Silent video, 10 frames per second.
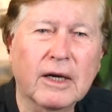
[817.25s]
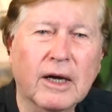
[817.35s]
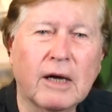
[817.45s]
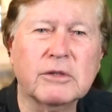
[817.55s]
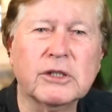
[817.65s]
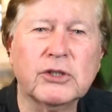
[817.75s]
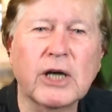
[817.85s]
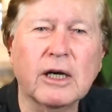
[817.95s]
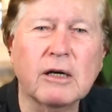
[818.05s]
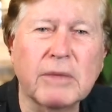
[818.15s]
He was a
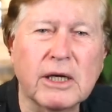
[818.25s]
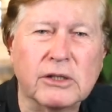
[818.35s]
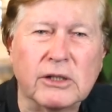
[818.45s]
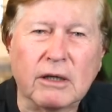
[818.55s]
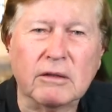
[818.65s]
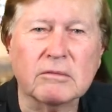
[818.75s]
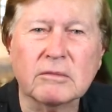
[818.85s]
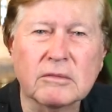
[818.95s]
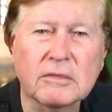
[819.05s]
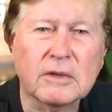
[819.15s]
shadow minister,
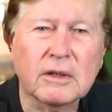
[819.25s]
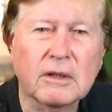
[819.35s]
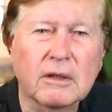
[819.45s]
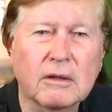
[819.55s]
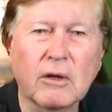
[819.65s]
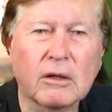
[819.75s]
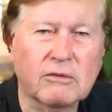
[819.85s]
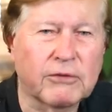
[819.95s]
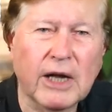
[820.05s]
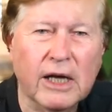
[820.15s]

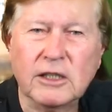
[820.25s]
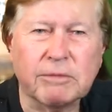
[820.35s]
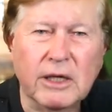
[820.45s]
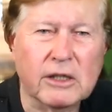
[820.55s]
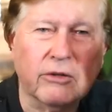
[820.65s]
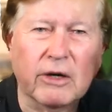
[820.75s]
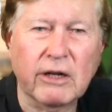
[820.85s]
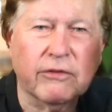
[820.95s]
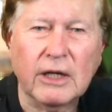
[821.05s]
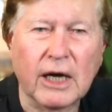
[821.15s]
not finance minister or
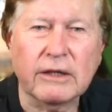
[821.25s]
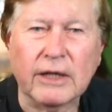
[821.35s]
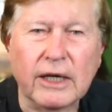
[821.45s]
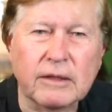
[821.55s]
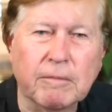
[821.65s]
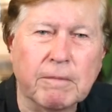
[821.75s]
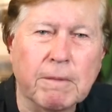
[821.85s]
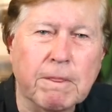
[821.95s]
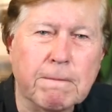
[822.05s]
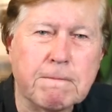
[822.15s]
anything like that.
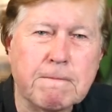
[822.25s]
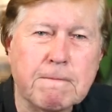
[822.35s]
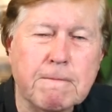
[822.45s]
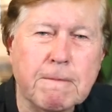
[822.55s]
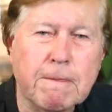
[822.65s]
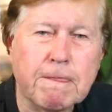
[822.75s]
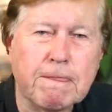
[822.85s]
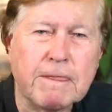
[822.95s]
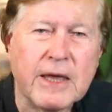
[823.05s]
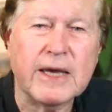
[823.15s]

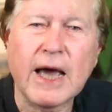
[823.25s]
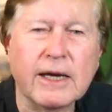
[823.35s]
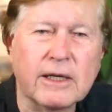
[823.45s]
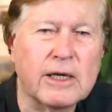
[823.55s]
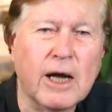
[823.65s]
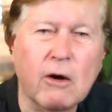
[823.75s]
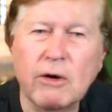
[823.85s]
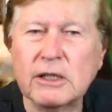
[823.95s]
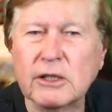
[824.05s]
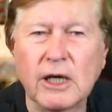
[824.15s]
He had no
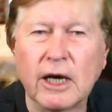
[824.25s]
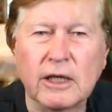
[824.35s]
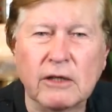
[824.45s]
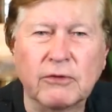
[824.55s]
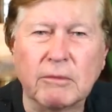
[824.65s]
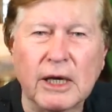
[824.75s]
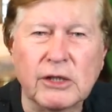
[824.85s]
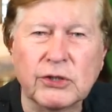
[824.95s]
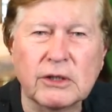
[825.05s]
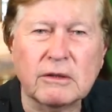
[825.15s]
inside
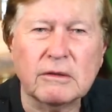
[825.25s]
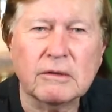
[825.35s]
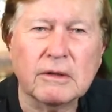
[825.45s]
information.